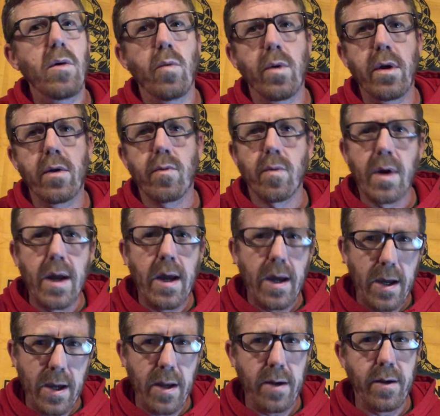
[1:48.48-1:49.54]
we had
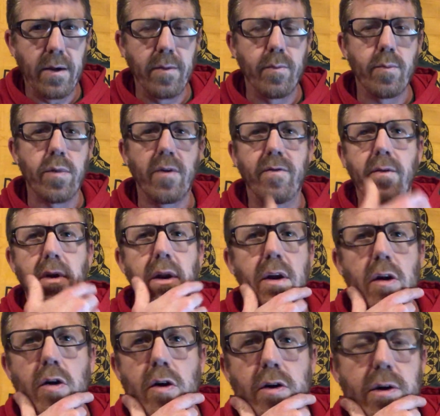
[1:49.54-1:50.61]
read
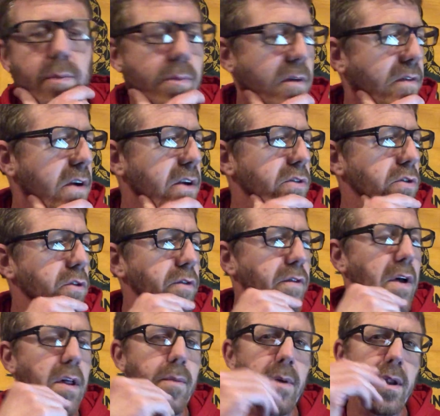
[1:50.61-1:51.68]
and heard in professional
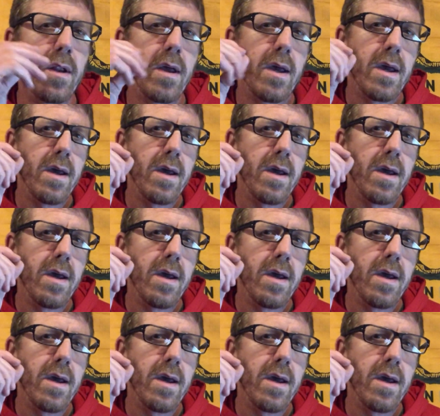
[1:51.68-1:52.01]
development